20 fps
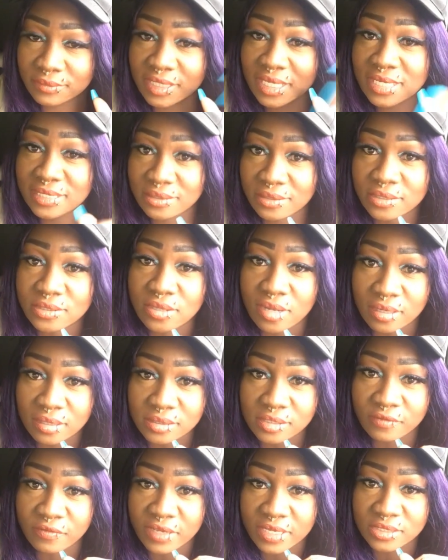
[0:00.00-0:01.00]
I start talking
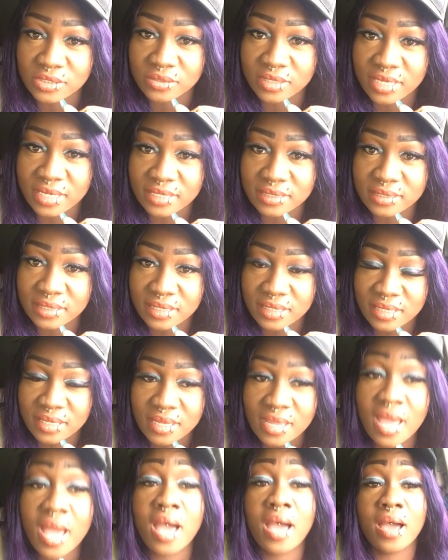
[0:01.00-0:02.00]
too fast, you guys.
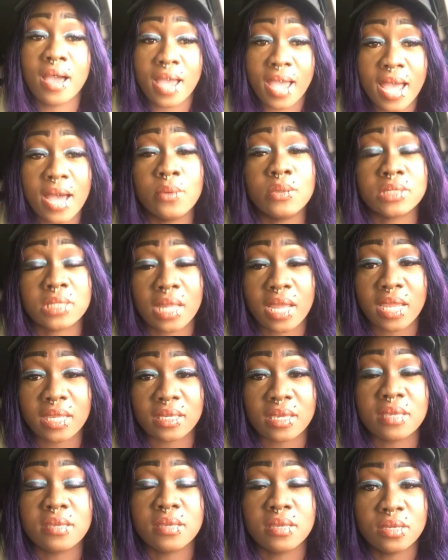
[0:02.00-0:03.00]
I was like,
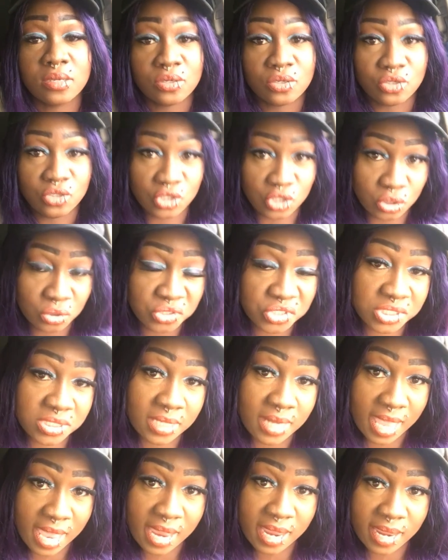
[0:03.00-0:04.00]
you
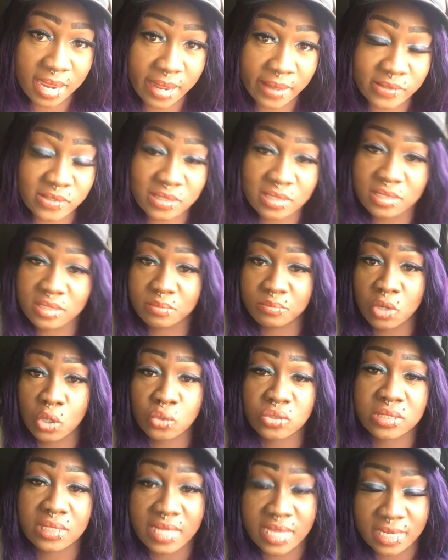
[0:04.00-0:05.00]
should ask, because
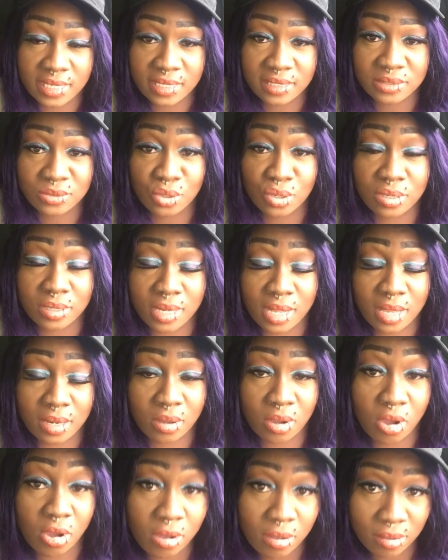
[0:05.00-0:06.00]
most ladies are not
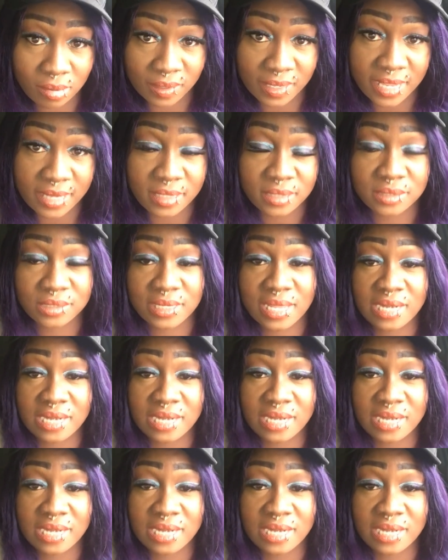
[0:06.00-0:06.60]
all ladies.